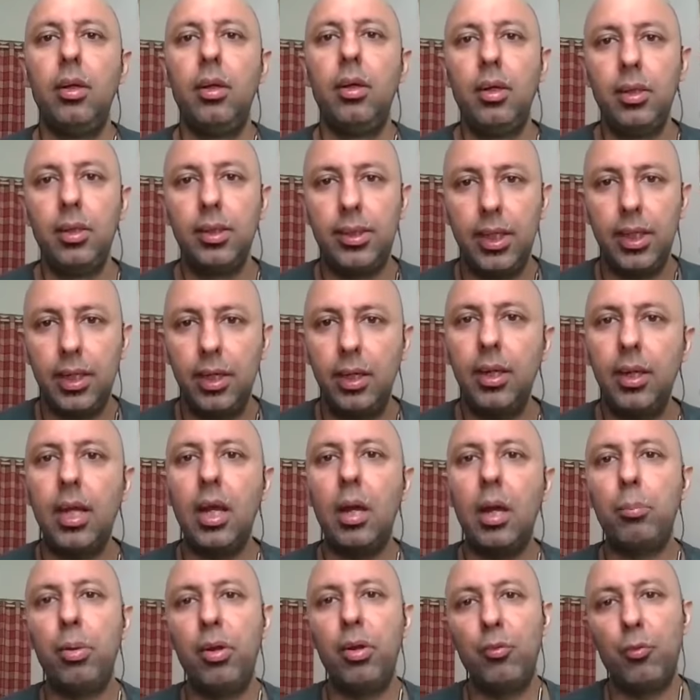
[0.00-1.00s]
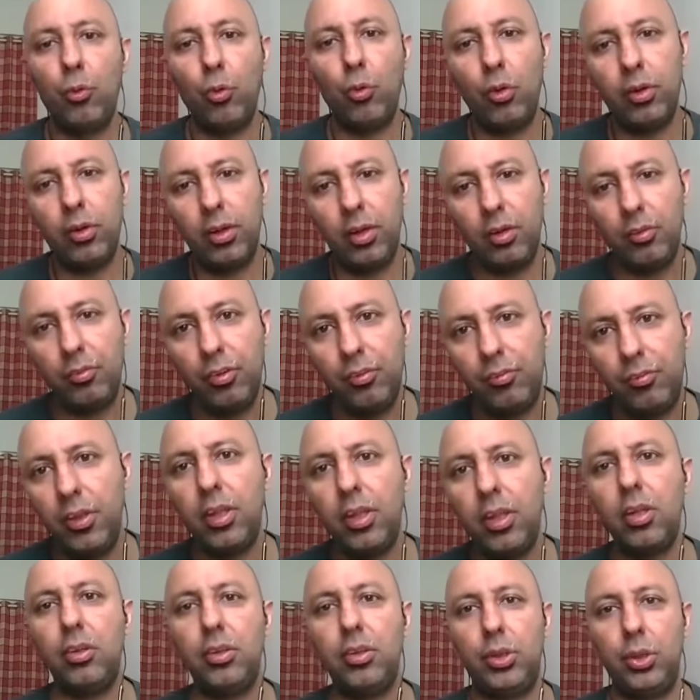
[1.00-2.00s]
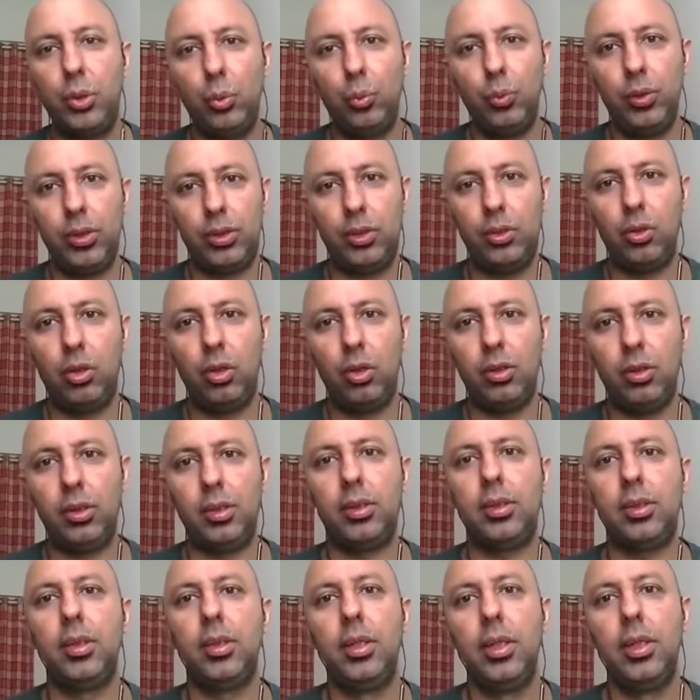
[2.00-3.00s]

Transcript: Second campaign, $450,000,